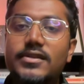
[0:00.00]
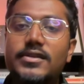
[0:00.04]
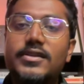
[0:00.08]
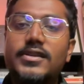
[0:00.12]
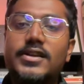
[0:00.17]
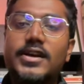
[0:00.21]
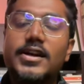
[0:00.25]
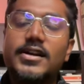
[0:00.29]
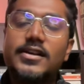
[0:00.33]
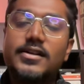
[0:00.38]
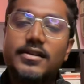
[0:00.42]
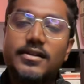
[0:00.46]

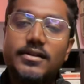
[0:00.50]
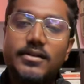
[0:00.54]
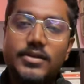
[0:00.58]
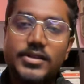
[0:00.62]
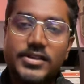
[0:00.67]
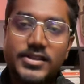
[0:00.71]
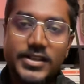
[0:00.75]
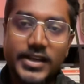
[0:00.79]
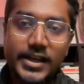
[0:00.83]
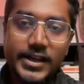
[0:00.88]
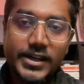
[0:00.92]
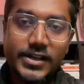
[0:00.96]
that
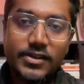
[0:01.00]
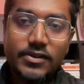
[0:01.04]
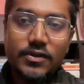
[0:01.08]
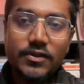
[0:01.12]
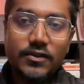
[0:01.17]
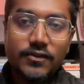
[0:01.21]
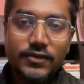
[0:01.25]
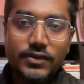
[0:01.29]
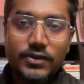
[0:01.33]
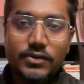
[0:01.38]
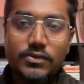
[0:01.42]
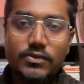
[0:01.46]
side
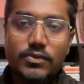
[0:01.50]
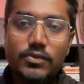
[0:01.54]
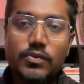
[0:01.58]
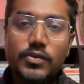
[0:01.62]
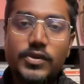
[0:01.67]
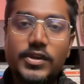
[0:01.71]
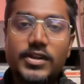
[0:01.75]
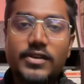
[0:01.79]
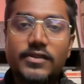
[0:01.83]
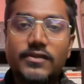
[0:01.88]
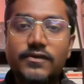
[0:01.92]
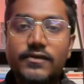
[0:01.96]
of you who
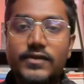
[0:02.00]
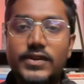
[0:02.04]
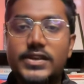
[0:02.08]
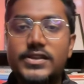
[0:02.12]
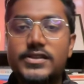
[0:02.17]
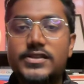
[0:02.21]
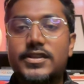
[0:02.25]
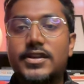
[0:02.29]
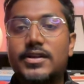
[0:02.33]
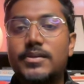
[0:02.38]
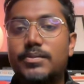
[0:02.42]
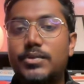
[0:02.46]
can fix
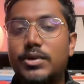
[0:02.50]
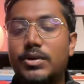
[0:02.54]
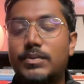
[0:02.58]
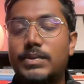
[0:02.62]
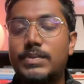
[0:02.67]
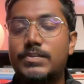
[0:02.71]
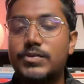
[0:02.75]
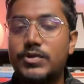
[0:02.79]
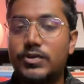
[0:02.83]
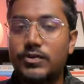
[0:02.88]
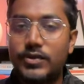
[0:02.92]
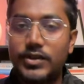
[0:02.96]
their
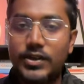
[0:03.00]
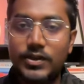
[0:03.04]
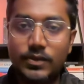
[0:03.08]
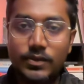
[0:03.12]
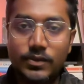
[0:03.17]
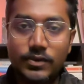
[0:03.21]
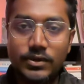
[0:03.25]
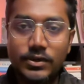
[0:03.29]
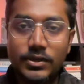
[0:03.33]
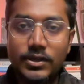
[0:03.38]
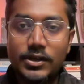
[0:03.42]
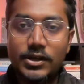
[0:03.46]
problems on their
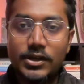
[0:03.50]
own.